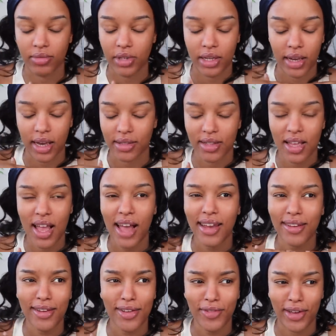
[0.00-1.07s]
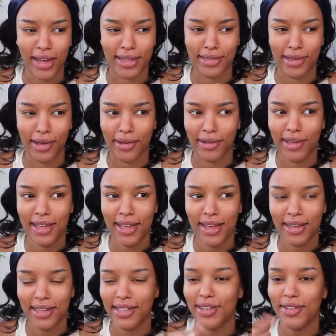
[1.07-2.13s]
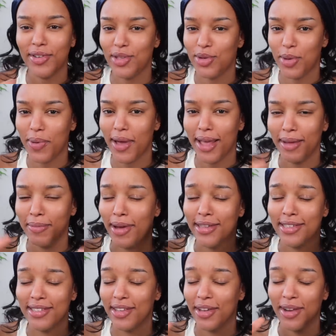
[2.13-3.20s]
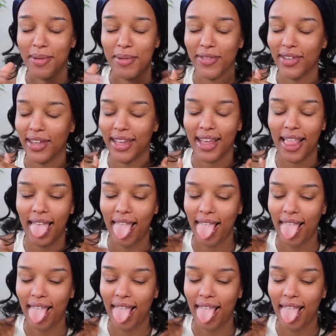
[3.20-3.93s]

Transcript: You guys, I don't know if you guys know, because I don't really talk about it, but I just don't like my feet.